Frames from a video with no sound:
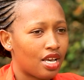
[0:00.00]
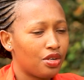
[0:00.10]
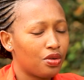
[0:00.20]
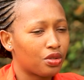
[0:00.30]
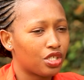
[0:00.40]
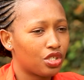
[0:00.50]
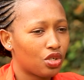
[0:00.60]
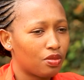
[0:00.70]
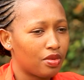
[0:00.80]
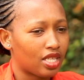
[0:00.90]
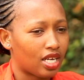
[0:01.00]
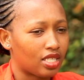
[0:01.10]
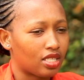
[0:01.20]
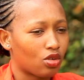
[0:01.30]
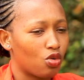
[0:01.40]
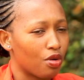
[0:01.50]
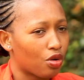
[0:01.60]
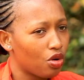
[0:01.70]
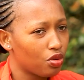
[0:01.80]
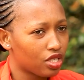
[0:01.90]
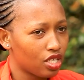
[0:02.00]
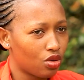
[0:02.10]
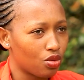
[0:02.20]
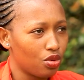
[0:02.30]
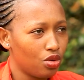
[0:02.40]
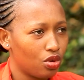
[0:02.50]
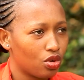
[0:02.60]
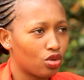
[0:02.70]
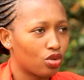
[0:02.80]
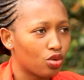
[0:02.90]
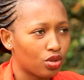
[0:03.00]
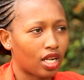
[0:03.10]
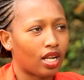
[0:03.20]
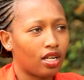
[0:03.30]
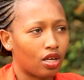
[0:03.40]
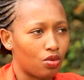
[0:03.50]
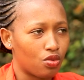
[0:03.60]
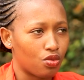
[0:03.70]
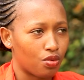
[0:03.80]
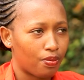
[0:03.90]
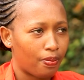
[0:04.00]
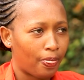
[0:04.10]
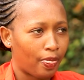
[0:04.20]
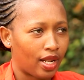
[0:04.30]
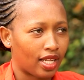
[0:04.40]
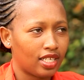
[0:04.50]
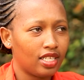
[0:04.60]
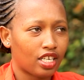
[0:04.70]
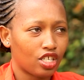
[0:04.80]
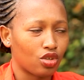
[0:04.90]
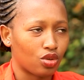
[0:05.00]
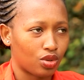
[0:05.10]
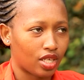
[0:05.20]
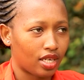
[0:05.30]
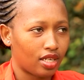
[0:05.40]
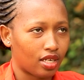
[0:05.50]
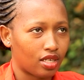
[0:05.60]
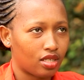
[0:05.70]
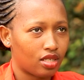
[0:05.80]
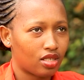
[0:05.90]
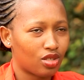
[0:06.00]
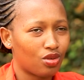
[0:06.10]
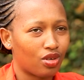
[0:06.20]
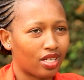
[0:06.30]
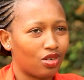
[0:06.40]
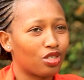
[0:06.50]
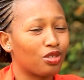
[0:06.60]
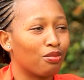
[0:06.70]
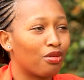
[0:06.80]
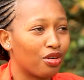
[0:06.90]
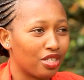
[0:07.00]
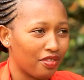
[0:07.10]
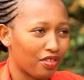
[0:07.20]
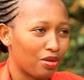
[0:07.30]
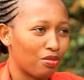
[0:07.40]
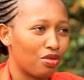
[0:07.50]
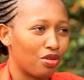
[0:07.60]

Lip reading: And you know, she told me that kumekuwa usiku, tutalala huku, lakini kesho tutaenda. So I got bored even more.